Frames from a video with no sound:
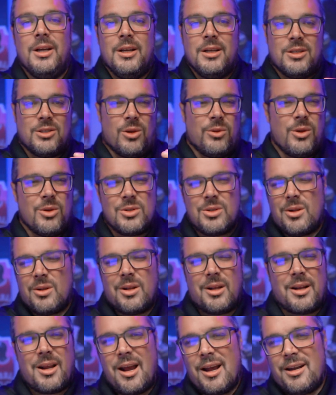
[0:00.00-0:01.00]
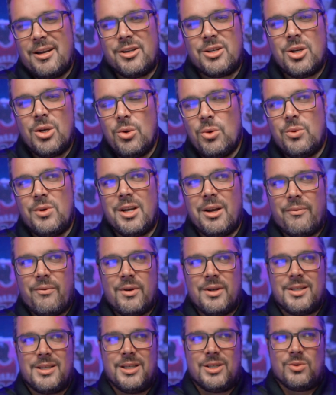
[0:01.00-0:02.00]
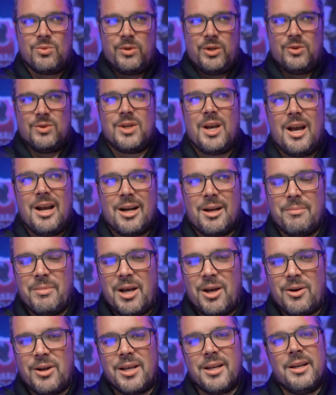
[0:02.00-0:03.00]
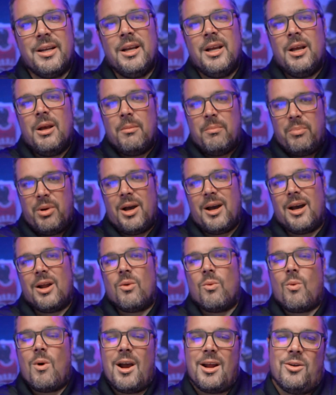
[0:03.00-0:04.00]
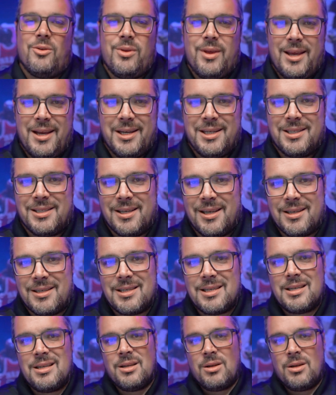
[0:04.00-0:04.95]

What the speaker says: So those are the kind of two differences when you talk about it. But why do they exist?